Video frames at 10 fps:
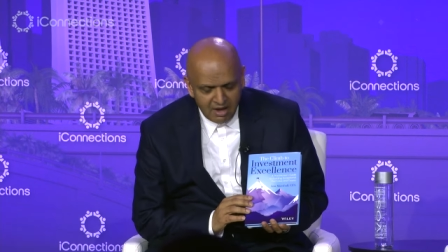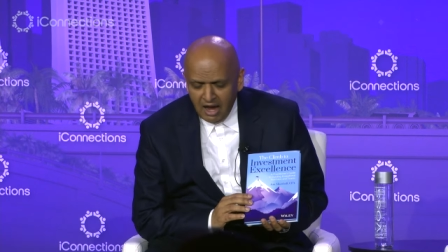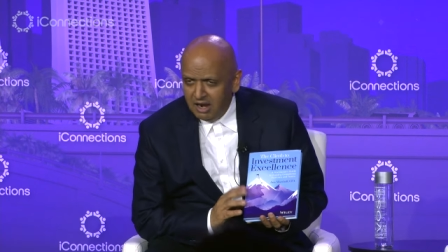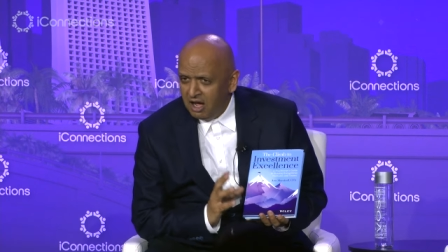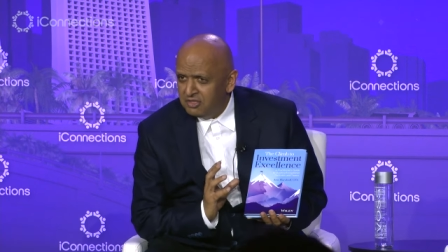
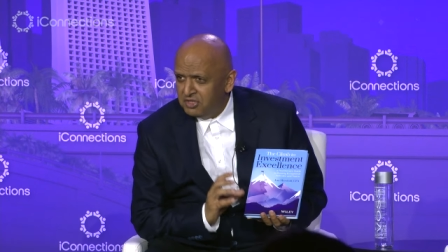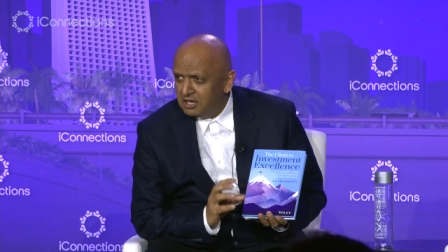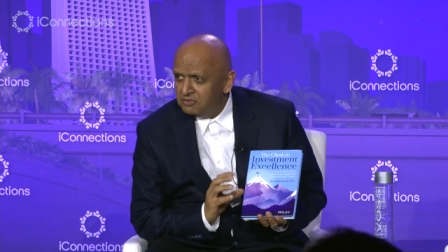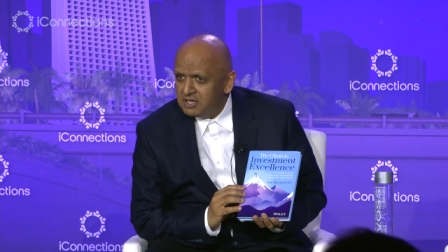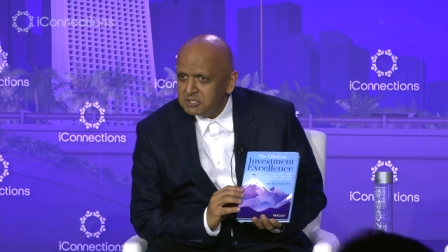and I
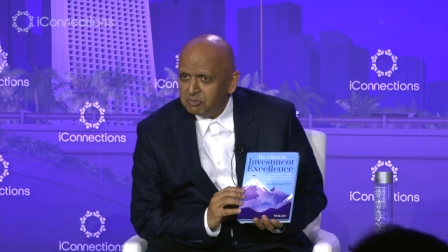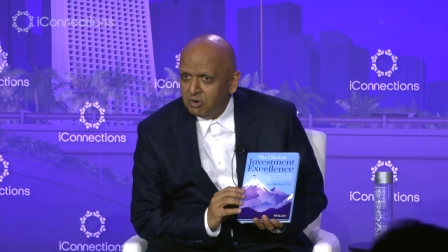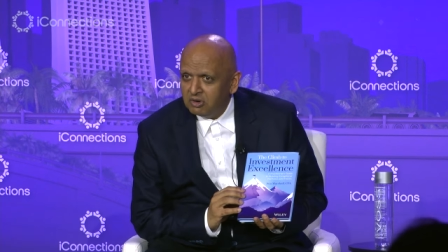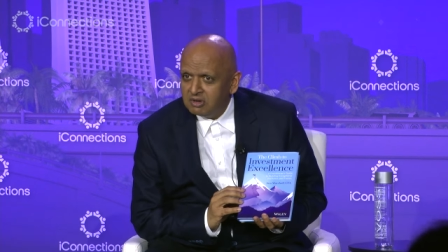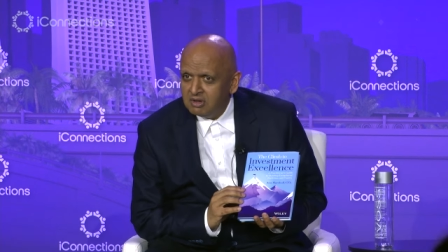think of this
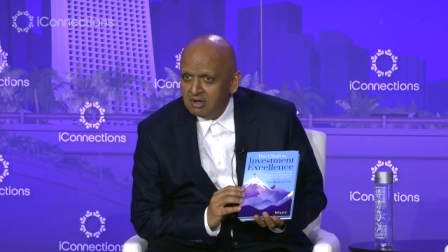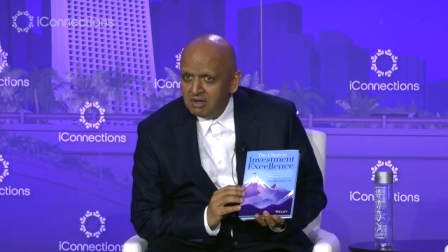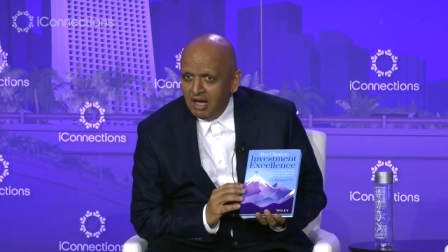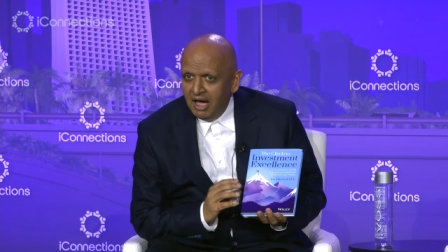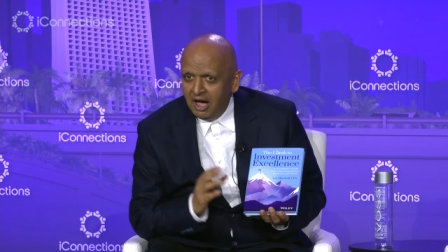book
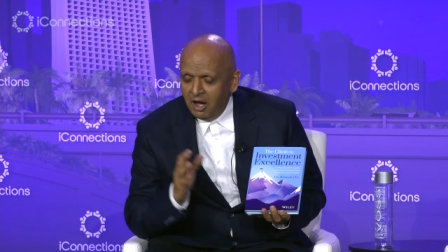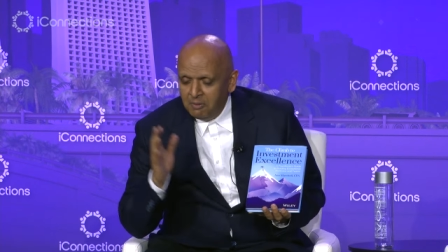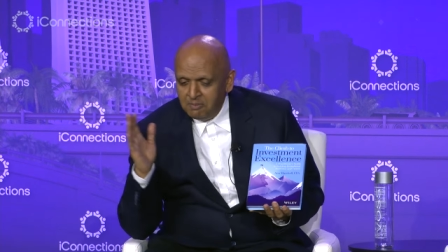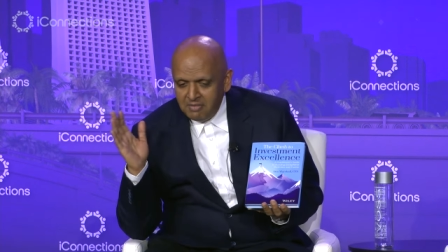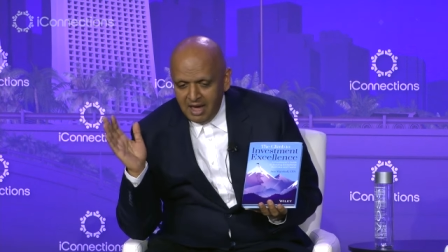
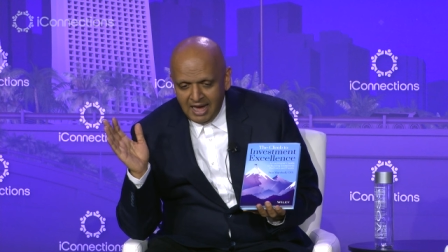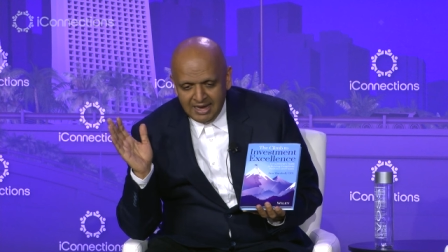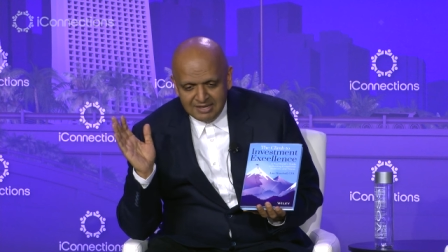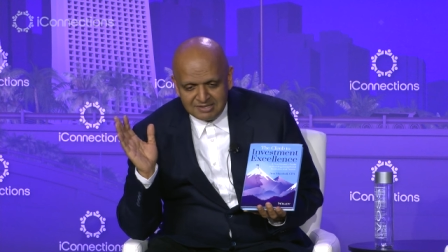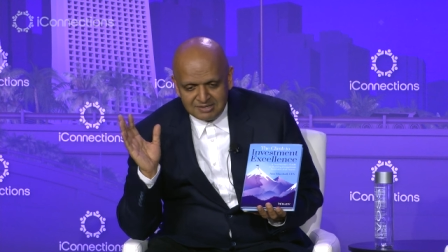um,
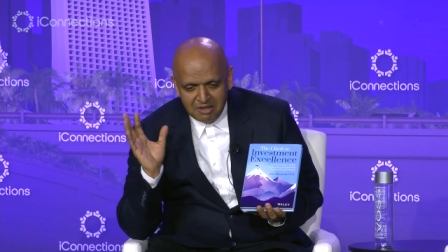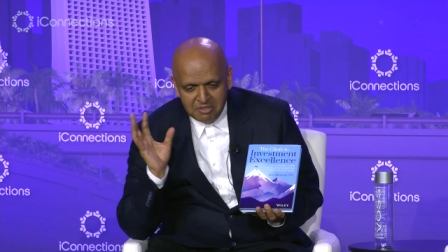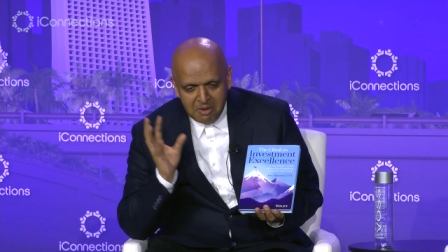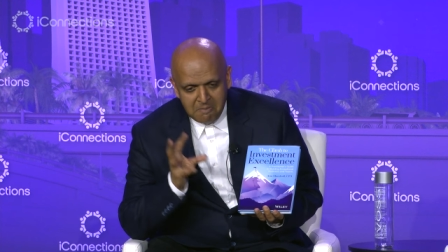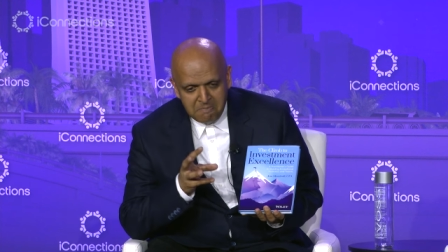as
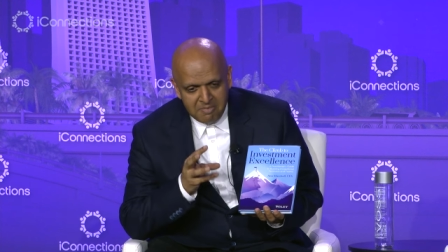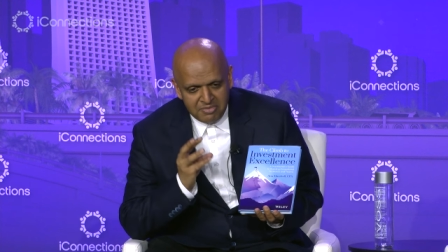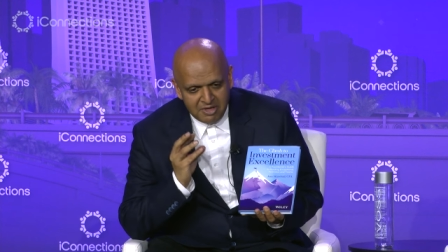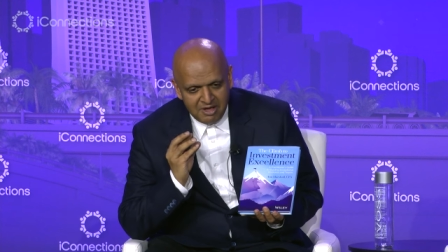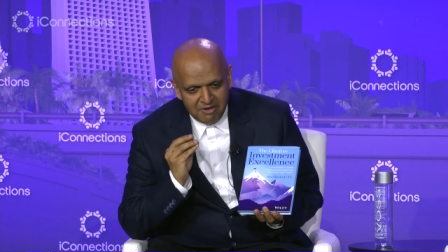the,
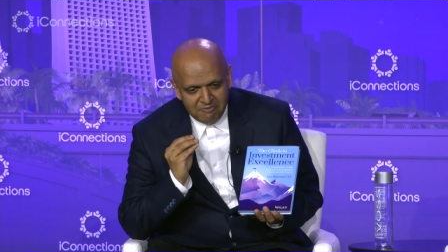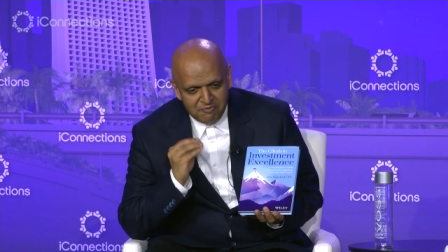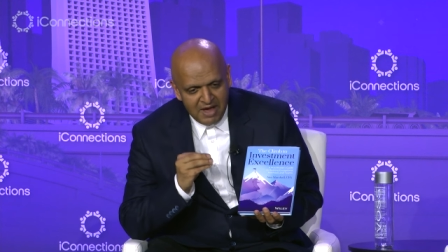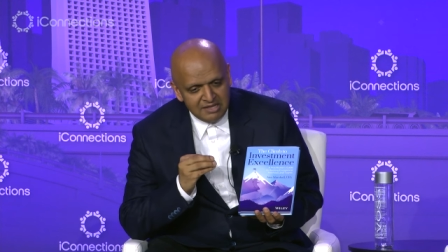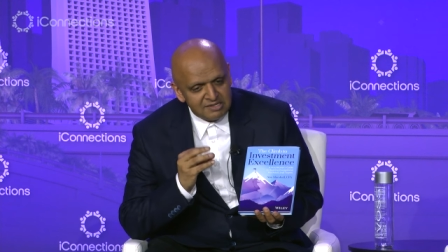the
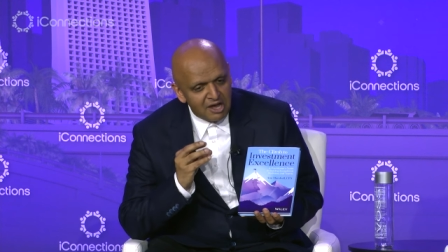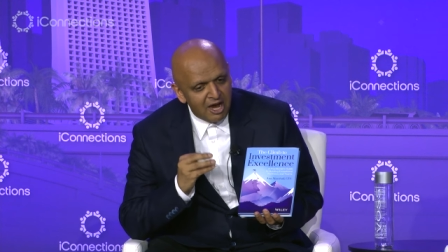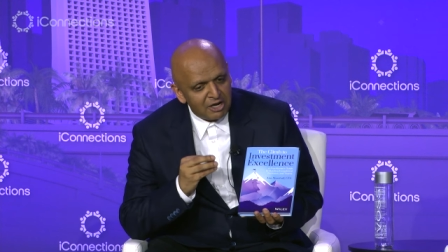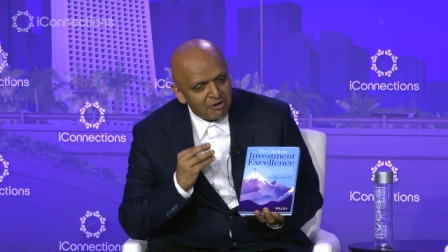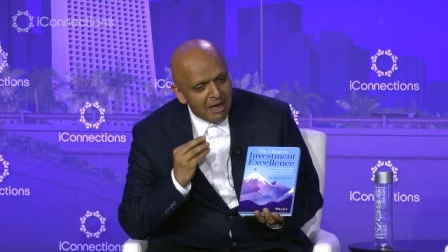Venn
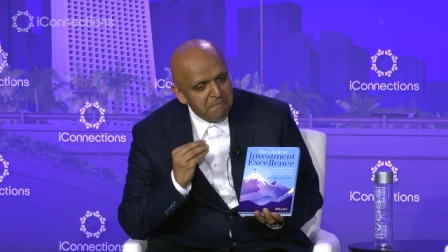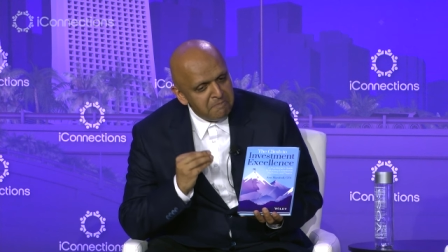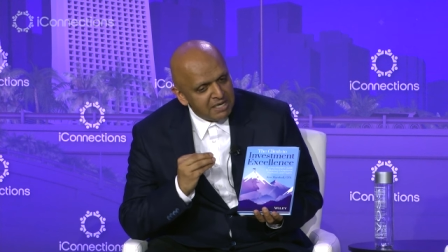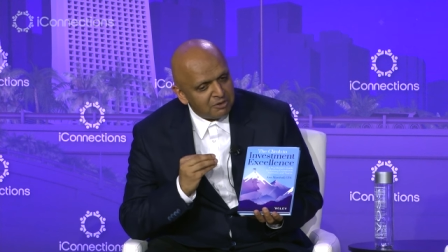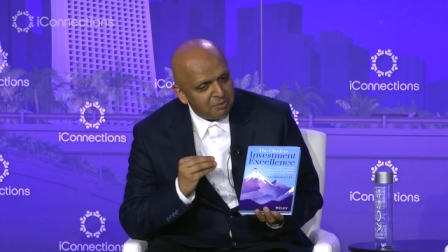diagram
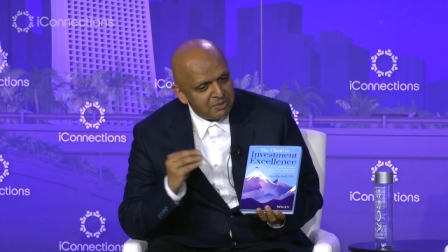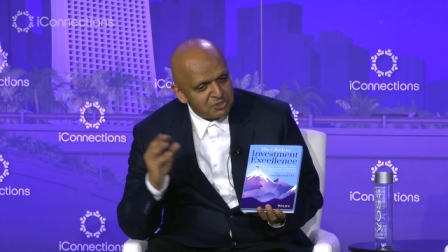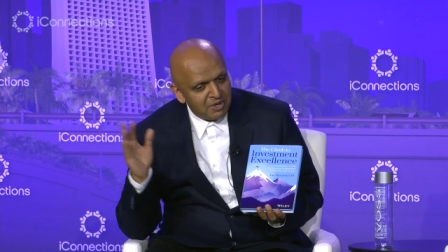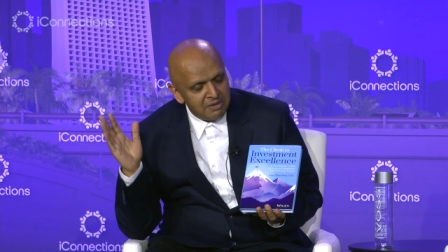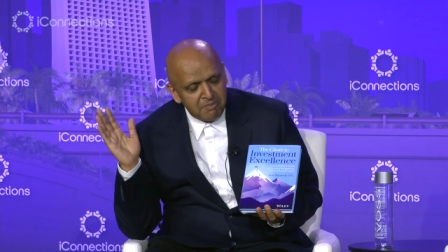middle
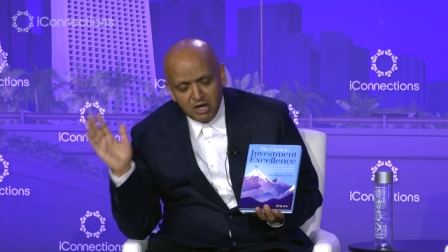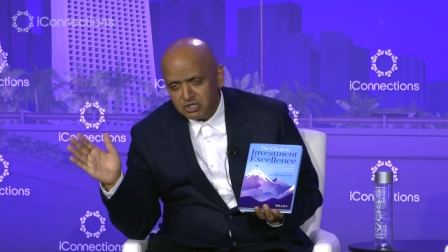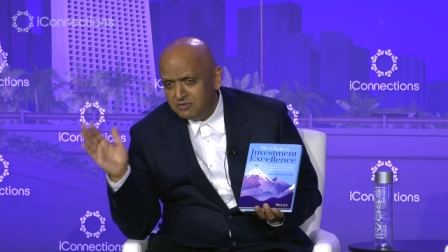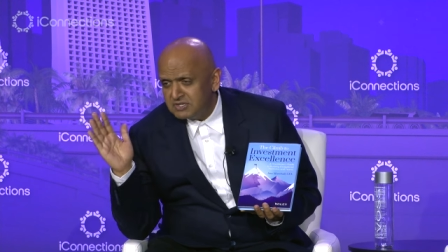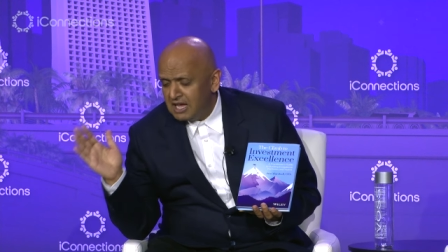between margin
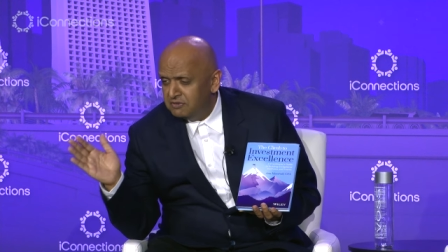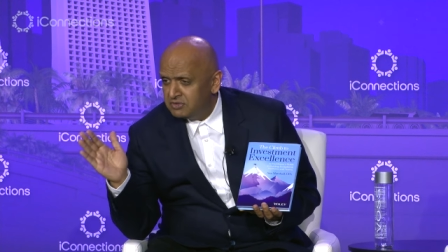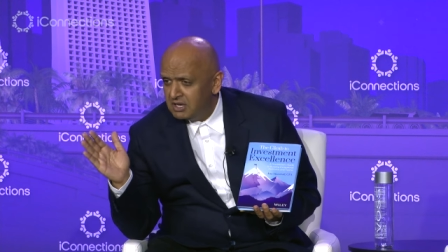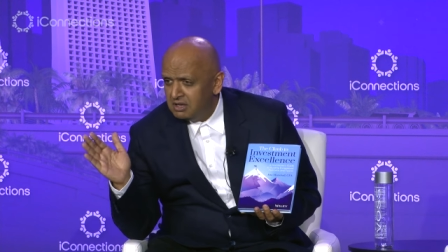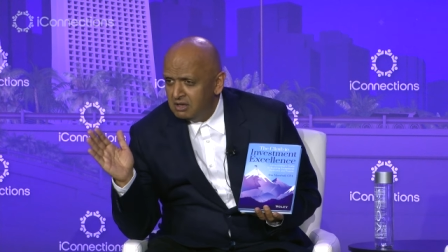of
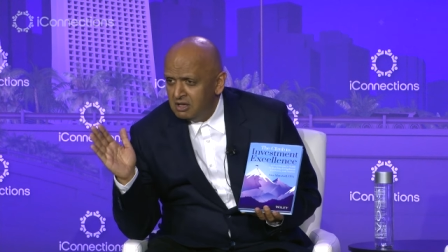safety